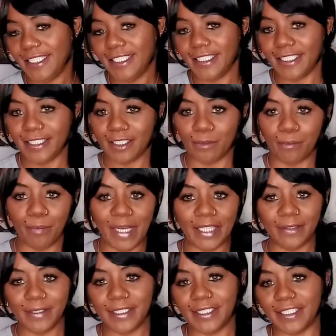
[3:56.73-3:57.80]
This is some
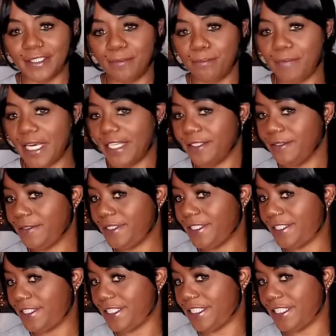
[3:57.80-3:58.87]
bouncy,
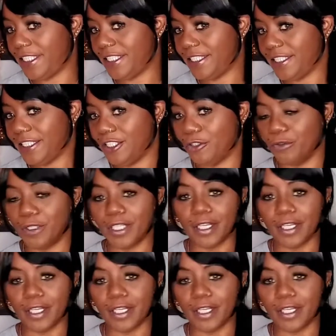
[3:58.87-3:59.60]
bouncy little